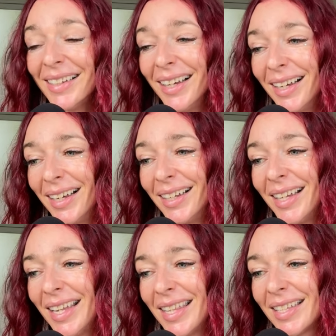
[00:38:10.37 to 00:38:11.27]
uh,
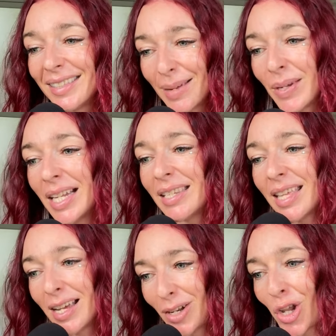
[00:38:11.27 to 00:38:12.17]
and that stepping into
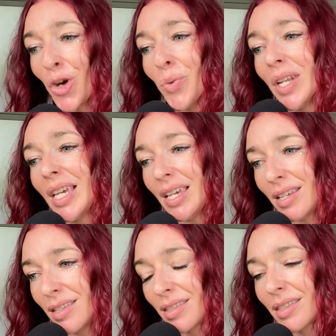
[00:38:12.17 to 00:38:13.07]
the unknown
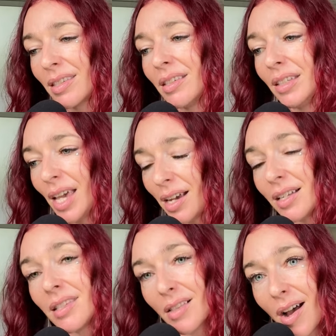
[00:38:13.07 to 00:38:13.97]
is, yeah,
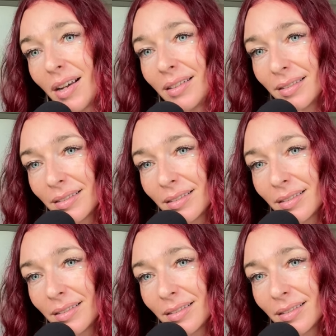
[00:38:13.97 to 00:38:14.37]
it's a lot.